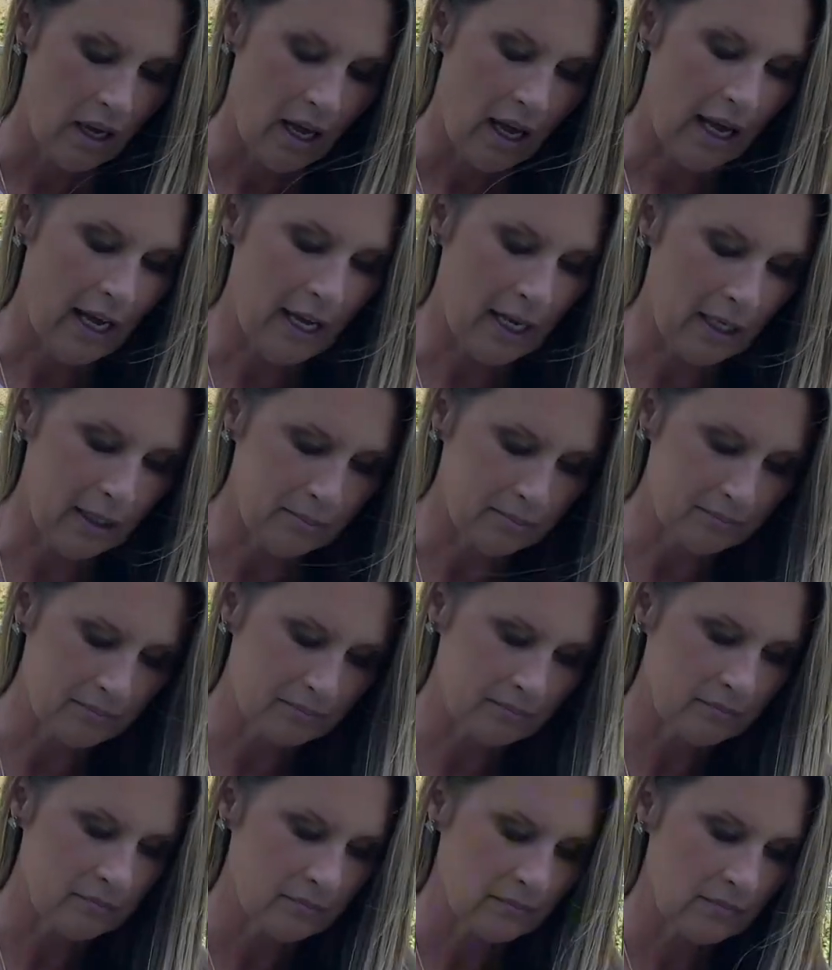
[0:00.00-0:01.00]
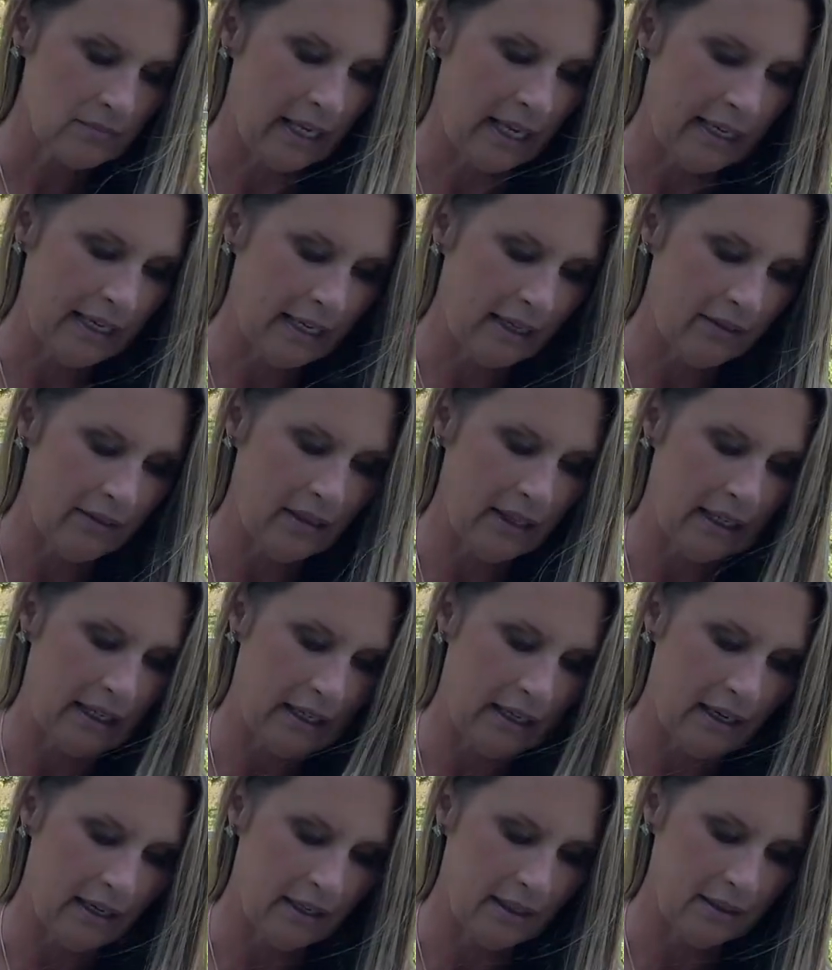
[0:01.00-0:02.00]
But in
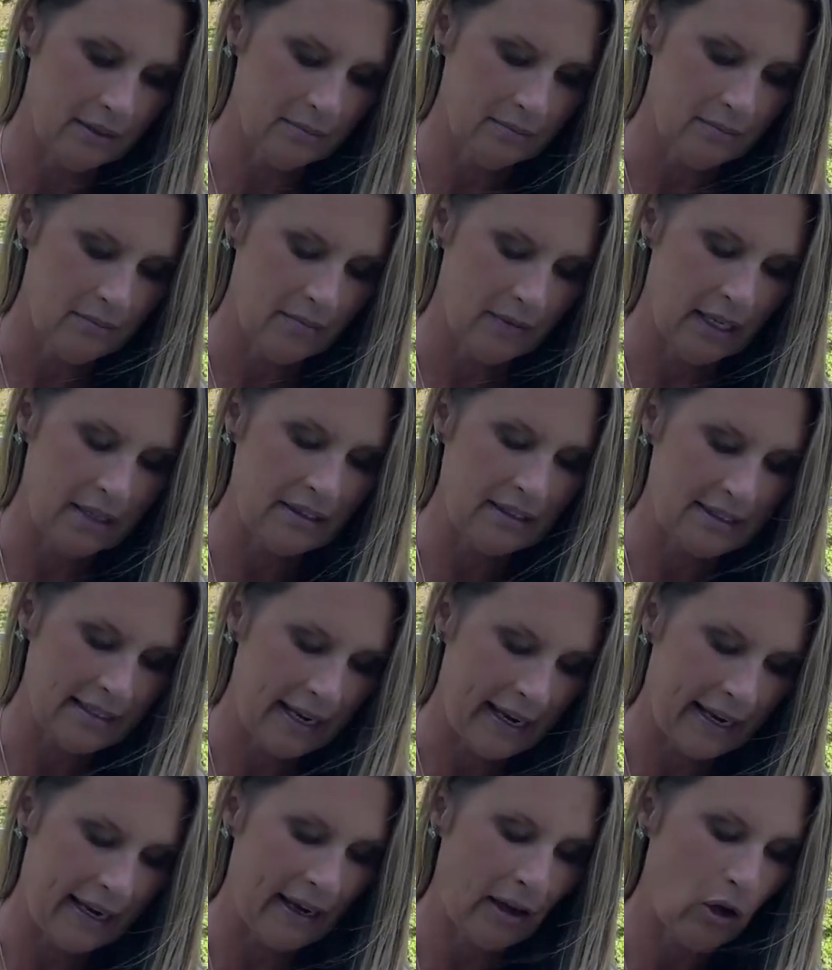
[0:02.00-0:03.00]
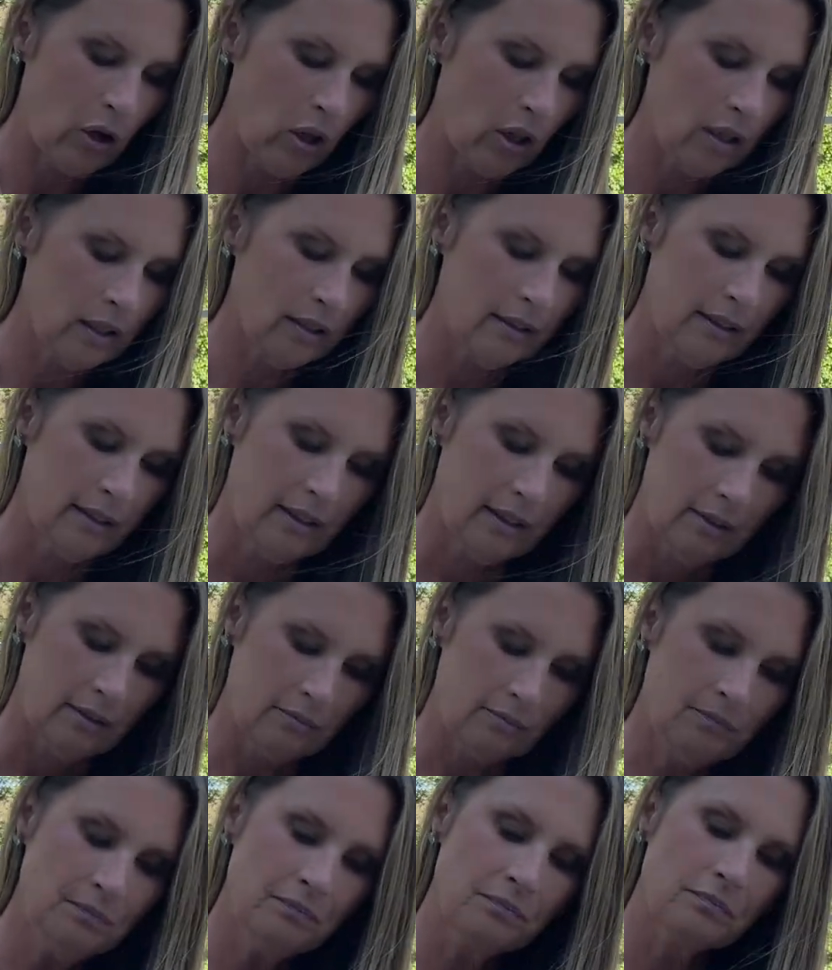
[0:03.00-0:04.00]
the tail,
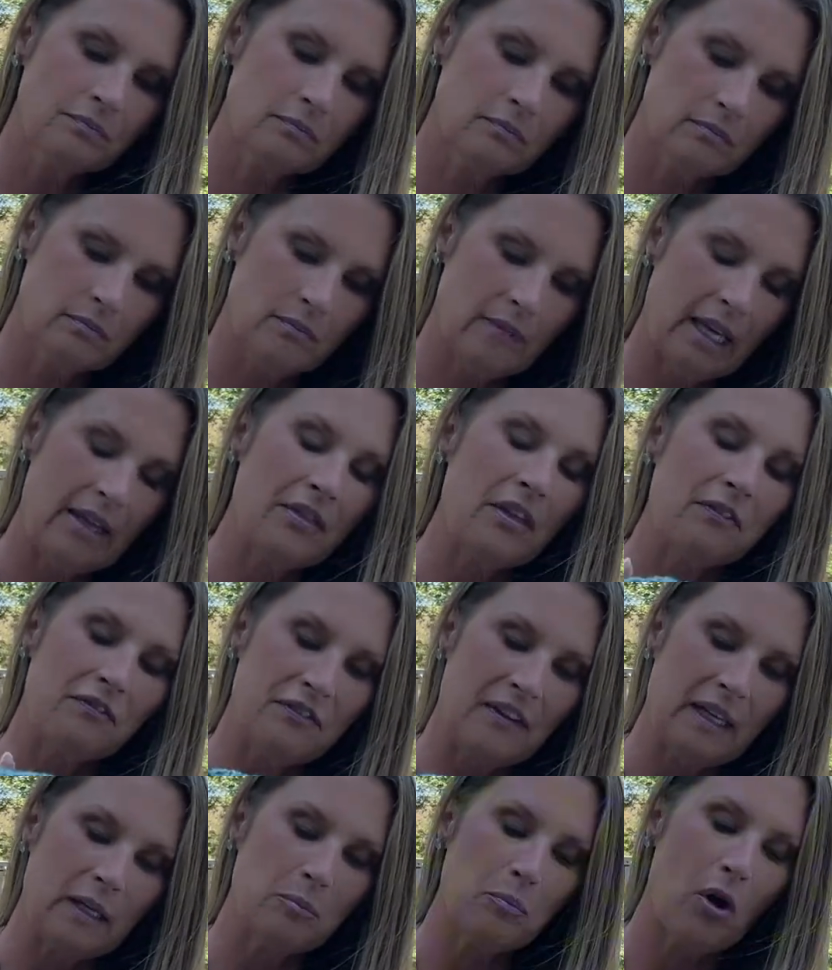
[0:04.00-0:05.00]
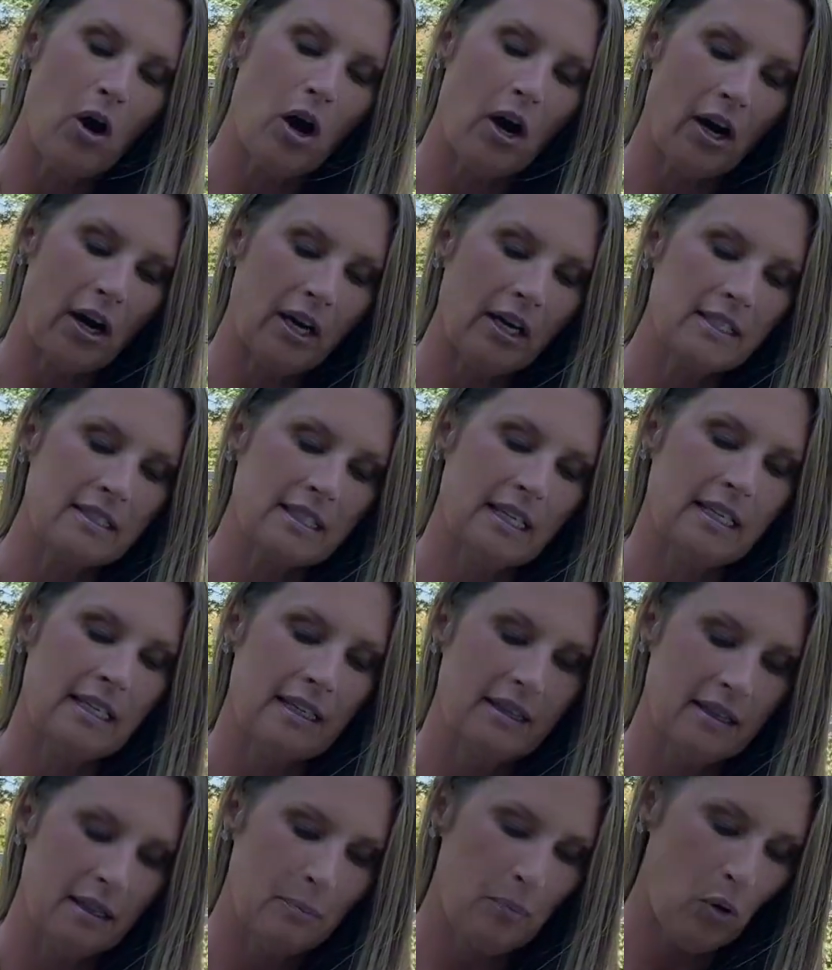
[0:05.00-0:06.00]
in the fin part, and
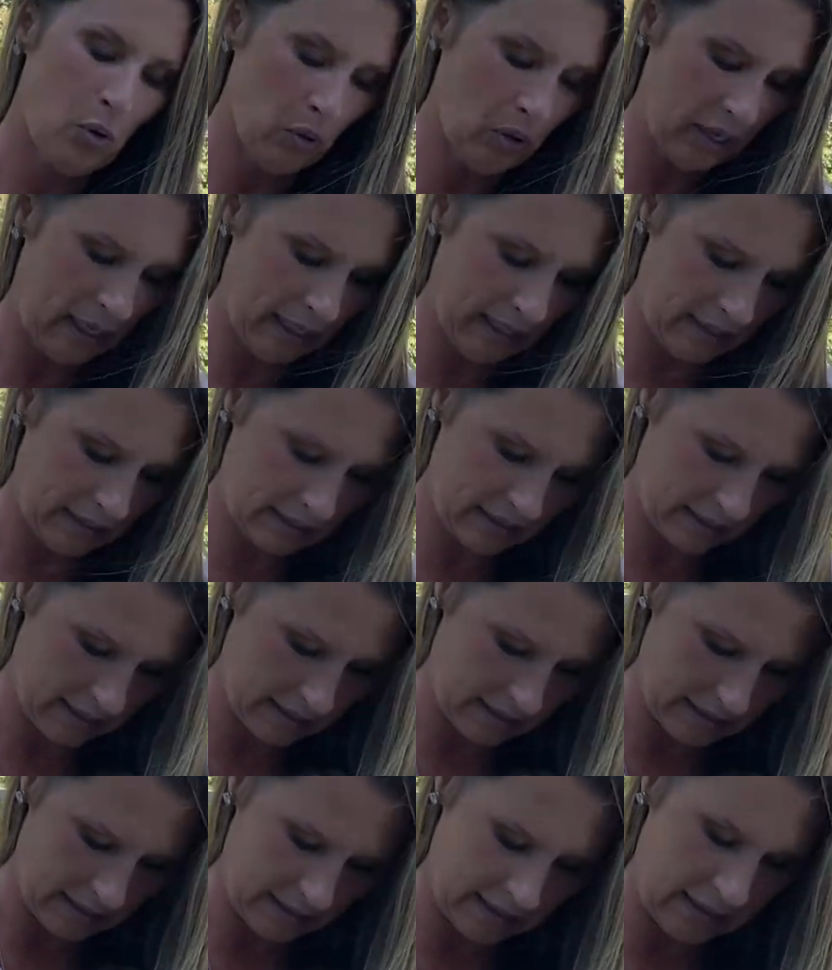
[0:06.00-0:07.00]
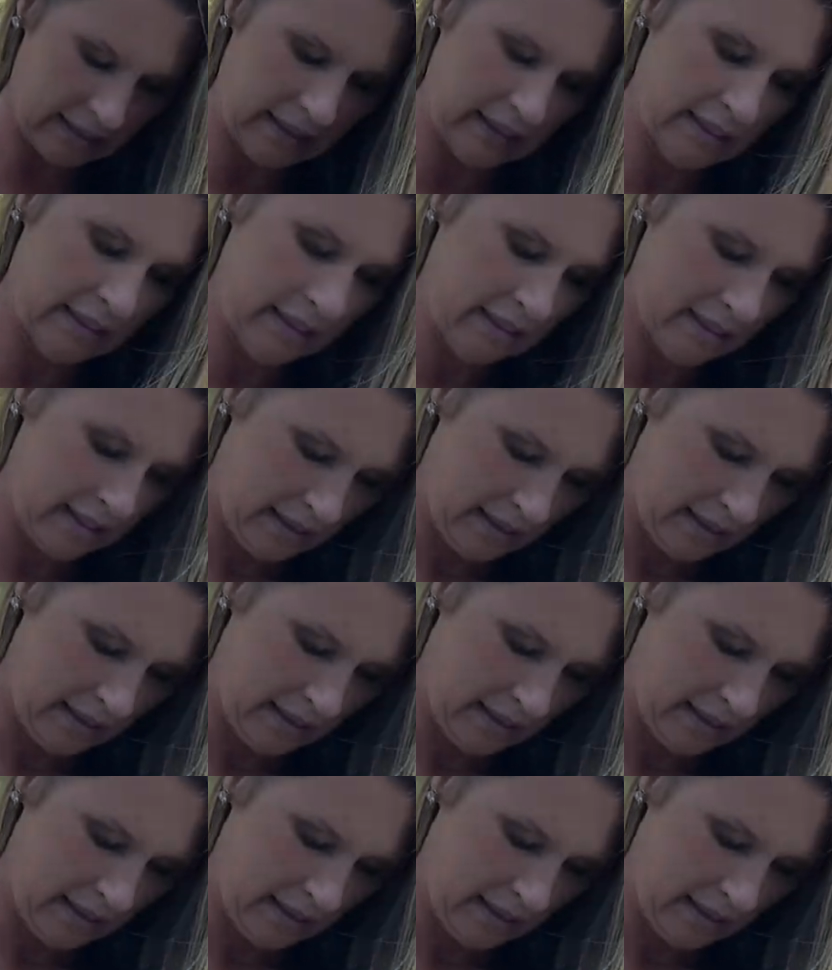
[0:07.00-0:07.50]
in the point, and in